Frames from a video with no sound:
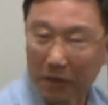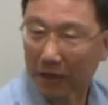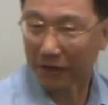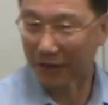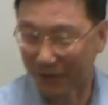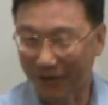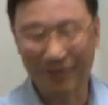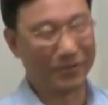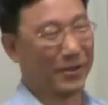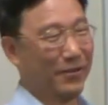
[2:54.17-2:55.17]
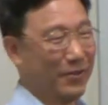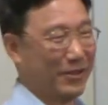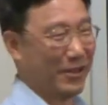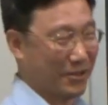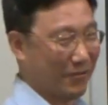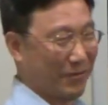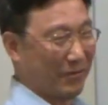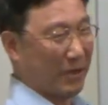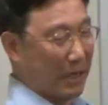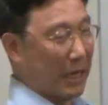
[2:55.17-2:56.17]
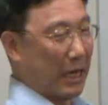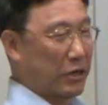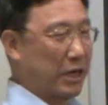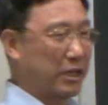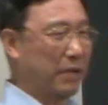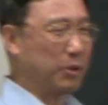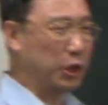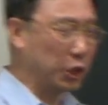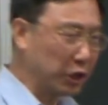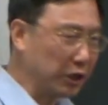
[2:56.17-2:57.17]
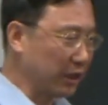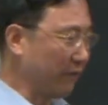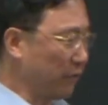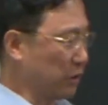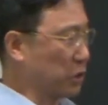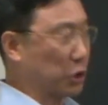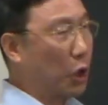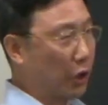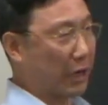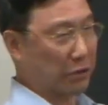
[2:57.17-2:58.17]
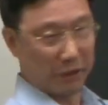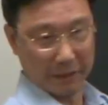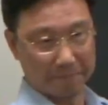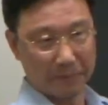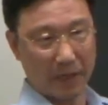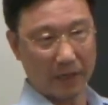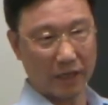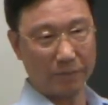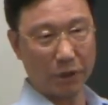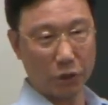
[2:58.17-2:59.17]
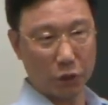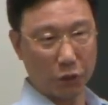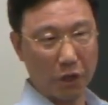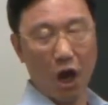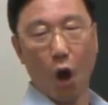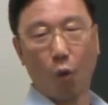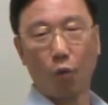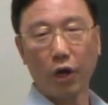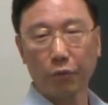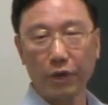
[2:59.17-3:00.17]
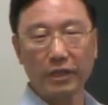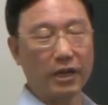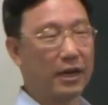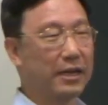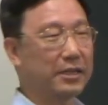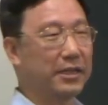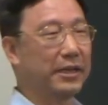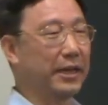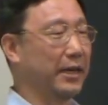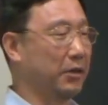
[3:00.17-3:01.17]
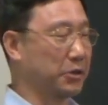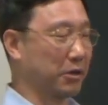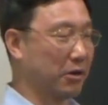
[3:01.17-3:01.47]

a lot for the invitation. Actually, I came here not for this talk, actually. I came here to work with Alexei and also